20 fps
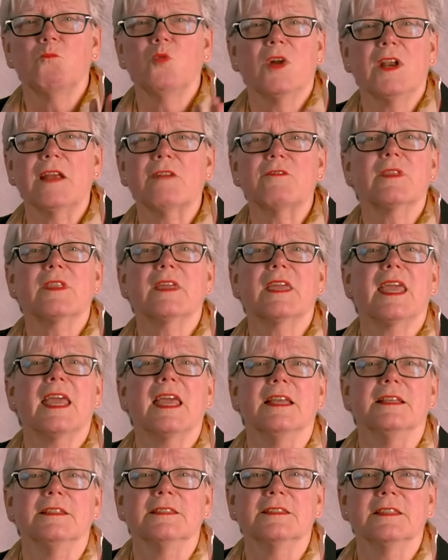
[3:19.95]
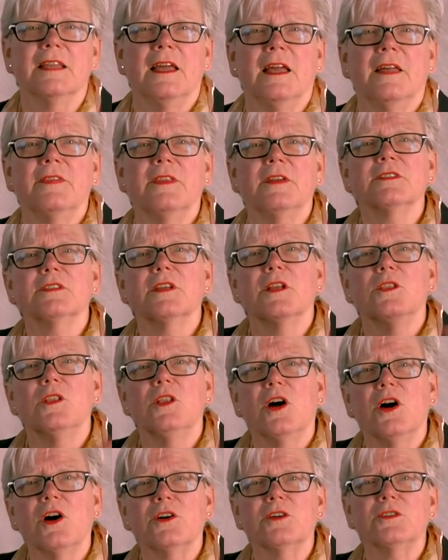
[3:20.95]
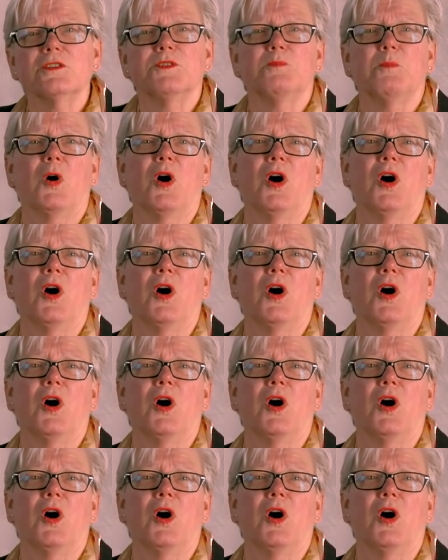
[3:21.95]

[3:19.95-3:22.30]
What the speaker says: Whatever the case, there's a large